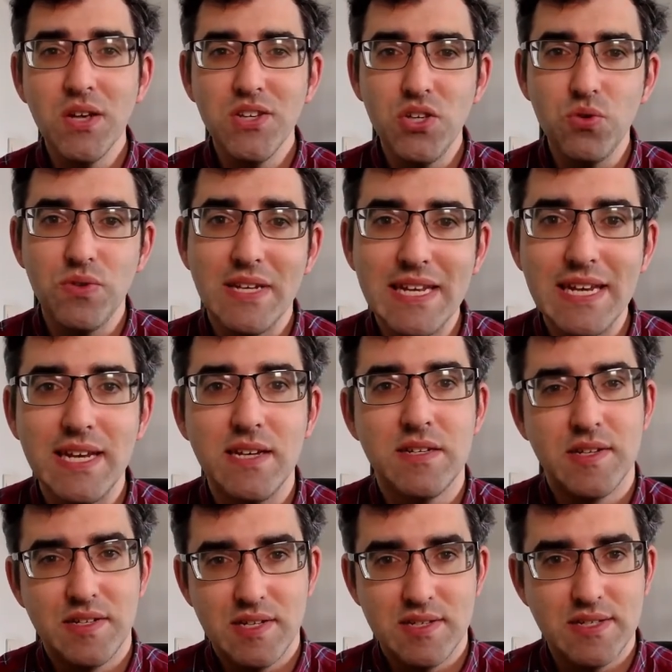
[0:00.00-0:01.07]
you need
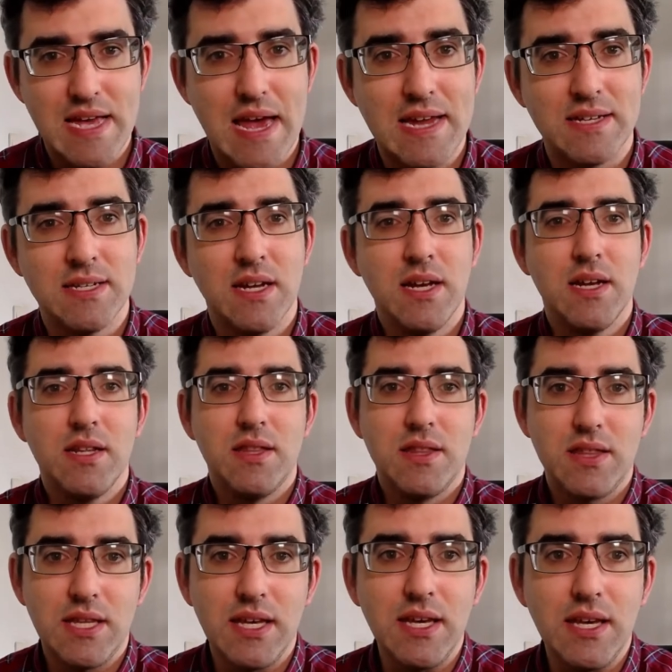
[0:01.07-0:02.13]
to set
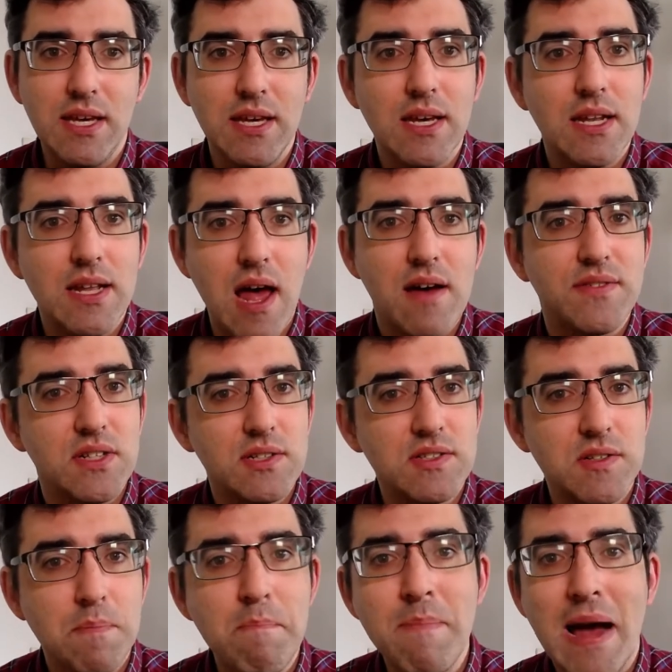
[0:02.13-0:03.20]
the
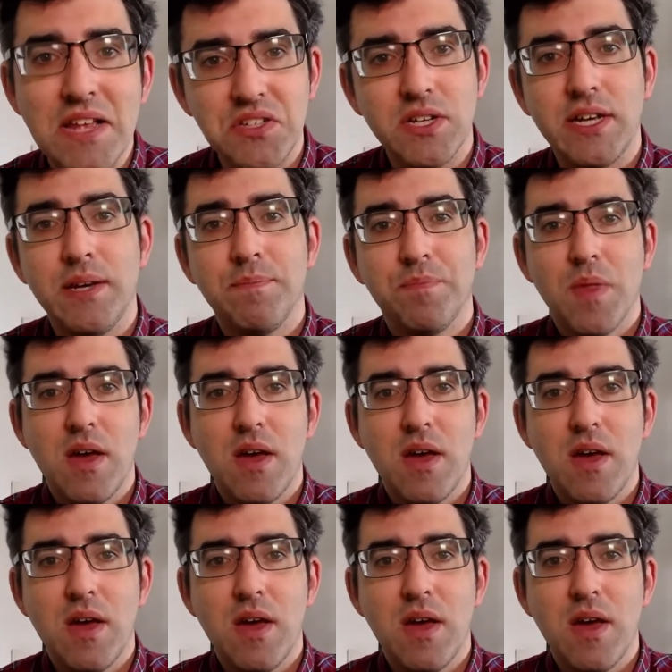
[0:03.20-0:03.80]
levels manually.